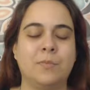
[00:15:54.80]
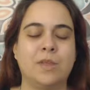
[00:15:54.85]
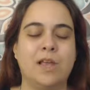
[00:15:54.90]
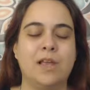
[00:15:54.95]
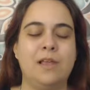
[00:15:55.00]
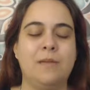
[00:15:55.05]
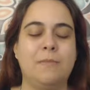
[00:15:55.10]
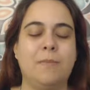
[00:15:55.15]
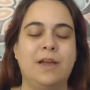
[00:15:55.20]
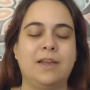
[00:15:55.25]

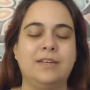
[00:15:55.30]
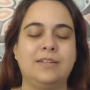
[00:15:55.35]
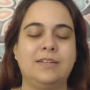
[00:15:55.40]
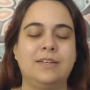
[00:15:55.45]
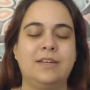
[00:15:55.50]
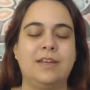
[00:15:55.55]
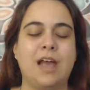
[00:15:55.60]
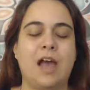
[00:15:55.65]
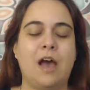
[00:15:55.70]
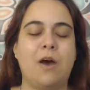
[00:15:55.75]

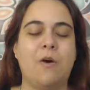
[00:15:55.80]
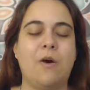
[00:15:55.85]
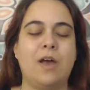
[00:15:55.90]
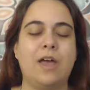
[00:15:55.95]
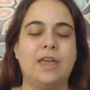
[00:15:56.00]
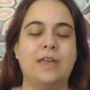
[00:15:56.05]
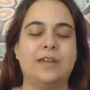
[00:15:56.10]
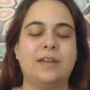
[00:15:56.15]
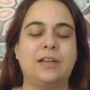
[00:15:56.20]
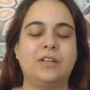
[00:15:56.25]
Reminding our
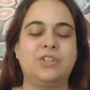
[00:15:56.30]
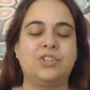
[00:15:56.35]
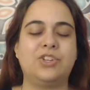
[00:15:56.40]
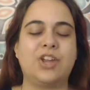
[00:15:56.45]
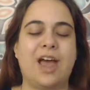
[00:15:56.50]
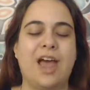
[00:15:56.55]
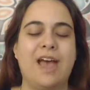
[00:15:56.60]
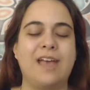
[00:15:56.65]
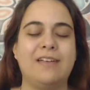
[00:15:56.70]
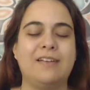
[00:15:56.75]
inner
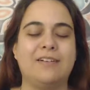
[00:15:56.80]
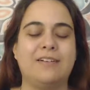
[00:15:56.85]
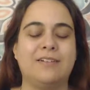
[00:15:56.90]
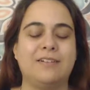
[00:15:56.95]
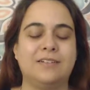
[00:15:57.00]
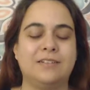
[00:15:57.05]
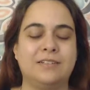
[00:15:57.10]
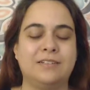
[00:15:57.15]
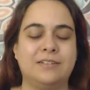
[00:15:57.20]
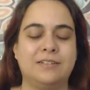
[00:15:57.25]

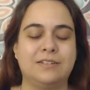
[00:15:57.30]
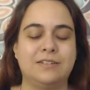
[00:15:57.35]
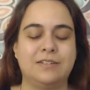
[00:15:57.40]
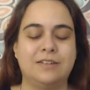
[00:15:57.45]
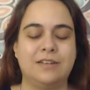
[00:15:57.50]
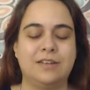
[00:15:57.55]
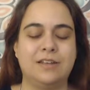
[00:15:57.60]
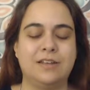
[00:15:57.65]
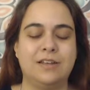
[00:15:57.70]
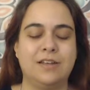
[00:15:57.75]
child
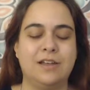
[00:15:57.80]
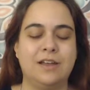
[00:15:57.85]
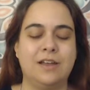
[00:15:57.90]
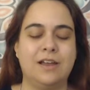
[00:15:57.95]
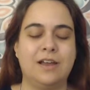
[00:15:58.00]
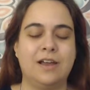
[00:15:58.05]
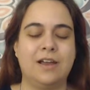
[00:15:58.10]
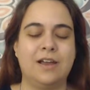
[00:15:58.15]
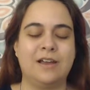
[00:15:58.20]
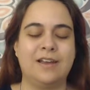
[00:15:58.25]

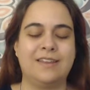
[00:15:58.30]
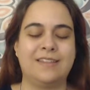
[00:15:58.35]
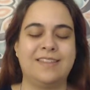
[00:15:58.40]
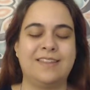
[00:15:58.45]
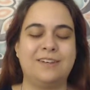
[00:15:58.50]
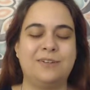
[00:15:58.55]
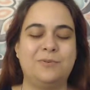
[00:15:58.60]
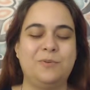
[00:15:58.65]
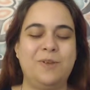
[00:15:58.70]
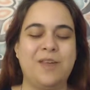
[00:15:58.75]

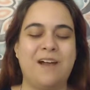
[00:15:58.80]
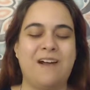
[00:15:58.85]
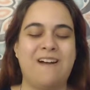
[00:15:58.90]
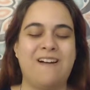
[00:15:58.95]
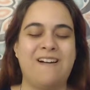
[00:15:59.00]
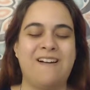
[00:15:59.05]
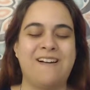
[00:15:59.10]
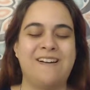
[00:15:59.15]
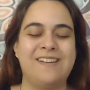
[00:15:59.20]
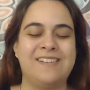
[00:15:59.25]
that we
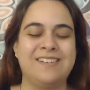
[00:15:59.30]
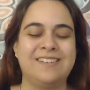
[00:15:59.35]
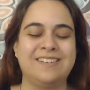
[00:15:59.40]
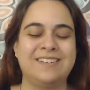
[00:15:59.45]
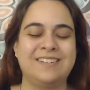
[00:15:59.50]
are